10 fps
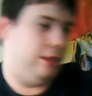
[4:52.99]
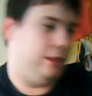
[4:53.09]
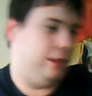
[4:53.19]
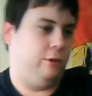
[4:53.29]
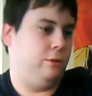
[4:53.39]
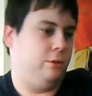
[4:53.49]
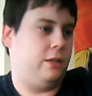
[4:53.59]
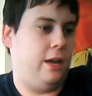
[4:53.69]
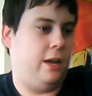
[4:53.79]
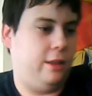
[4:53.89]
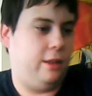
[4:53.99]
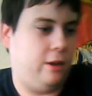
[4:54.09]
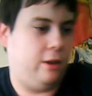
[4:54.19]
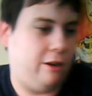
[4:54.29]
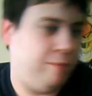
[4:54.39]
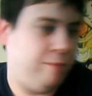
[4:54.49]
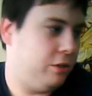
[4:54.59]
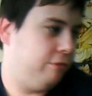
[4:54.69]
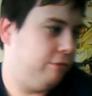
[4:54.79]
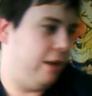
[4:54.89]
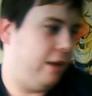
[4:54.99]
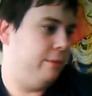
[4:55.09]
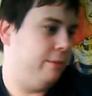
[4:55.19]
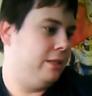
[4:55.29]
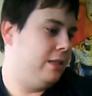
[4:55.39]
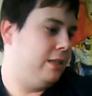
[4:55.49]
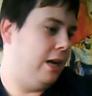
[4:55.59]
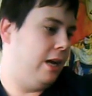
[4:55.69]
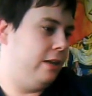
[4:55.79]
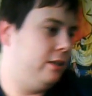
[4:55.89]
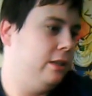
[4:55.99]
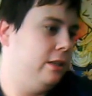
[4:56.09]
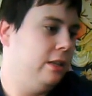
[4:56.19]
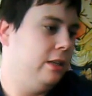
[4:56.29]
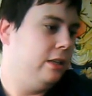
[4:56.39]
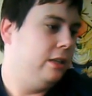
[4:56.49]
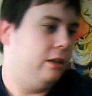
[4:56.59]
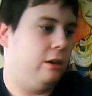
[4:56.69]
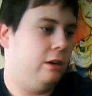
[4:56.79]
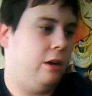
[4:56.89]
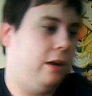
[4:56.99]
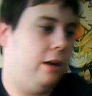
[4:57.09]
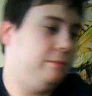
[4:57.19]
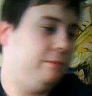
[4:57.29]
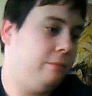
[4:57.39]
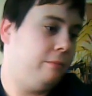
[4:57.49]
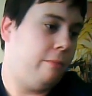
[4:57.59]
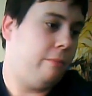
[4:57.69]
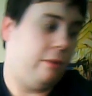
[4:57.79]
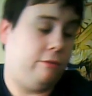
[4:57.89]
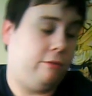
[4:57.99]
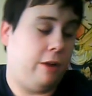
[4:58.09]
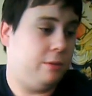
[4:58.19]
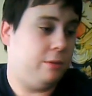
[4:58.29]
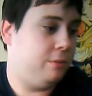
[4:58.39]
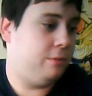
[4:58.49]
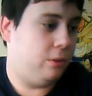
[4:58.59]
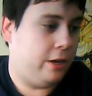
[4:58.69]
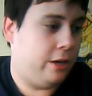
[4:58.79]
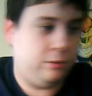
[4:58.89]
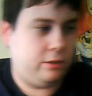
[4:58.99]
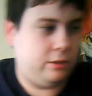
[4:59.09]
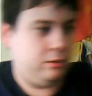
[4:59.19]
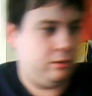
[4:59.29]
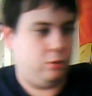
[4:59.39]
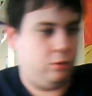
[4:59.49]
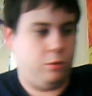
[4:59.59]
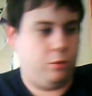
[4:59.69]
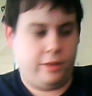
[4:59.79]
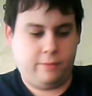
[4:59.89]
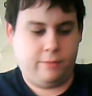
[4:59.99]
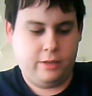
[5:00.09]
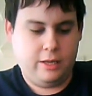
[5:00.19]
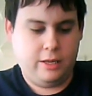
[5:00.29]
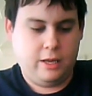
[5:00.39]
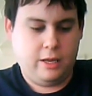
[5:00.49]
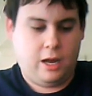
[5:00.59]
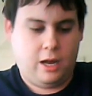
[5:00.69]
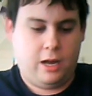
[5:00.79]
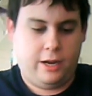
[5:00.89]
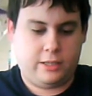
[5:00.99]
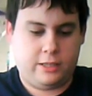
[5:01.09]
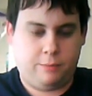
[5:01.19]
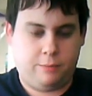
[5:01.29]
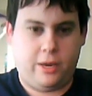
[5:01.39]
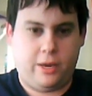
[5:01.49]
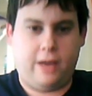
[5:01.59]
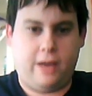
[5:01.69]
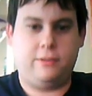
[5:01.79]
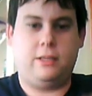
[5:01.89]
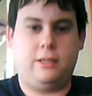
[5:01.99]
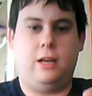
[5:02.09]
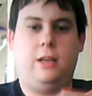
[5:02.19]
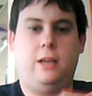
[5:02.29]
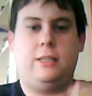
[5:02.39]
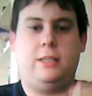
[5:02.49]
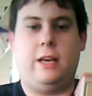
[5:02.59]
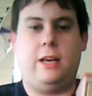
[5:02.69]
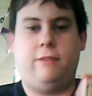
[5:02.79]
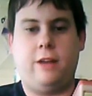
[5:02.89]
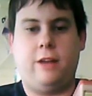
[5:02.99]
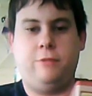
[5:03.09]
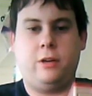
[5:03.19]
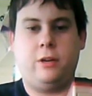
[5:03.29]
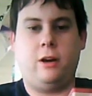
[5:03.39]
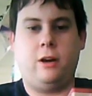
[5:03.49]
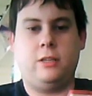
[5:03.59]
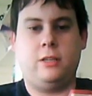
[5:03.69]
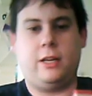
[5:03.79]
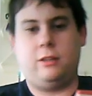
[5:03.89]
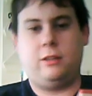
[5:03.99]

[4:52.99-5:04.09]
to get those and the autograph picture framed and signed, or framed so I don't ruin them. Next up, we have a set of Hanafuda cards. I got